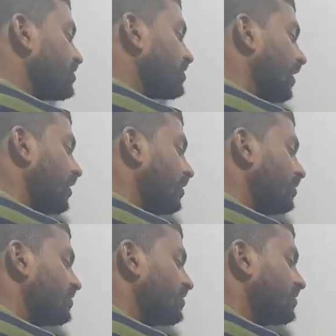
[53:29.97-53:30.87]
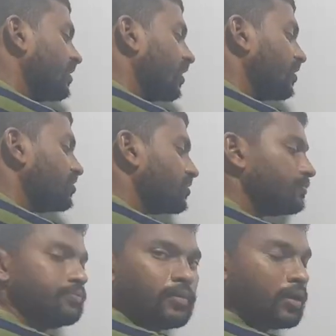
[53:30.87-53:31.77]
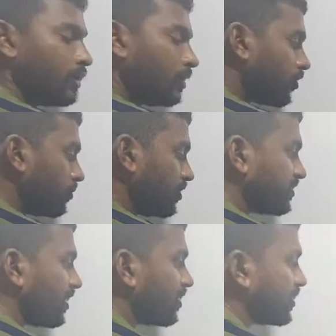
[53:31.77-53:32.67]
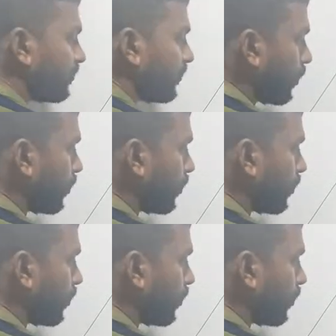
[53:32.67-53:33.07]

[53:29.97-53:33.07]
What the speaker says: started, this is the origin. From this origin, we have